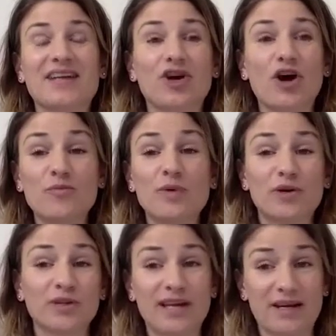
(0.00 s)
coping
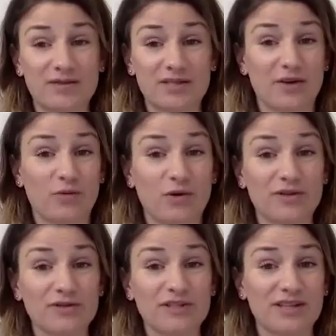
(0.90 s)
on the outside
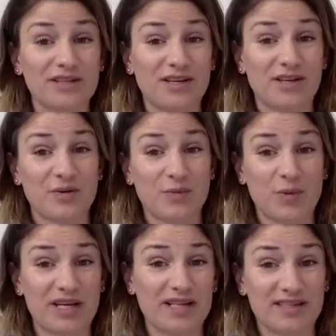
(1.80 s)
world,
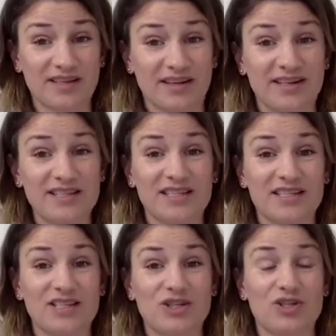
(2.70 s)
but inside
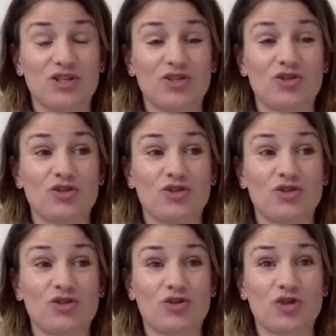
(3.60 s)

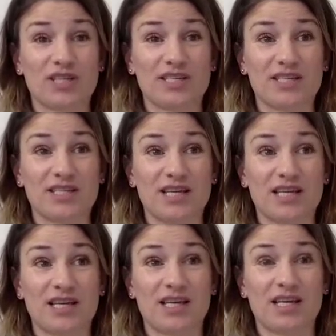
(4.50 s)
just
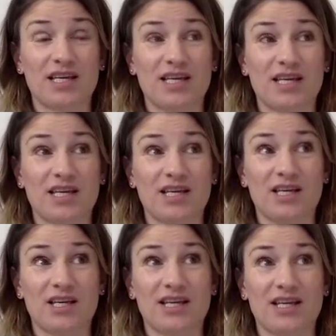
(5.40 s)

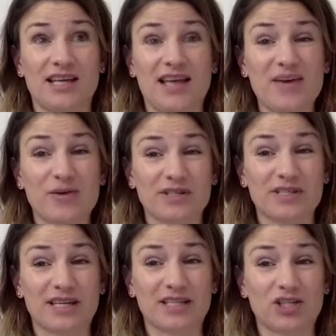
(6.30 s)
in
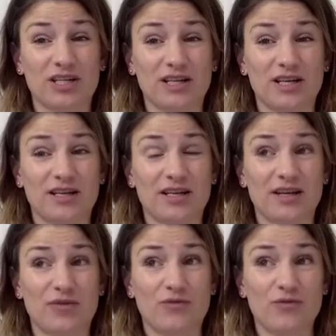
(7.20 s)
chaos, actually,
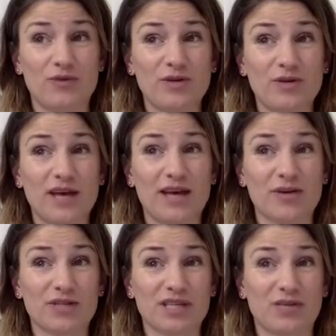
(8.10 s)
in real
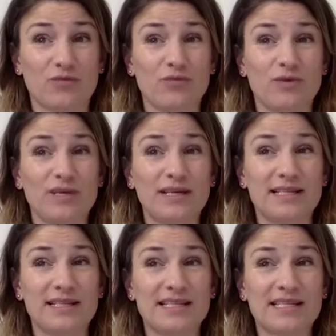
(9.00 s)
chaos, and
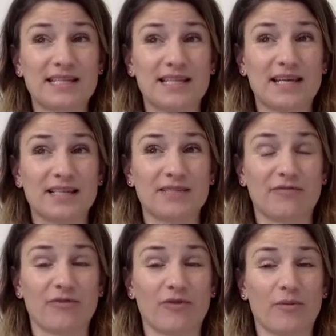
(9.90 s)
really disconnected
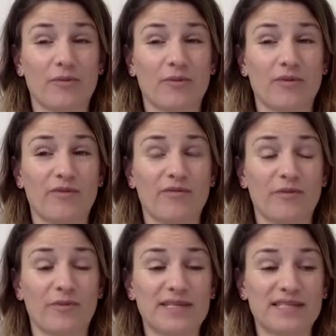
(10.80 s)
from
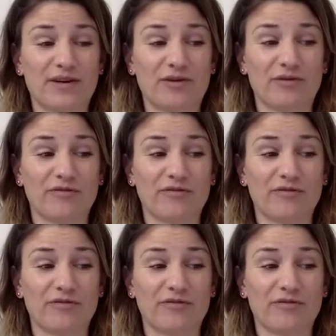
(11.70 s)
myself,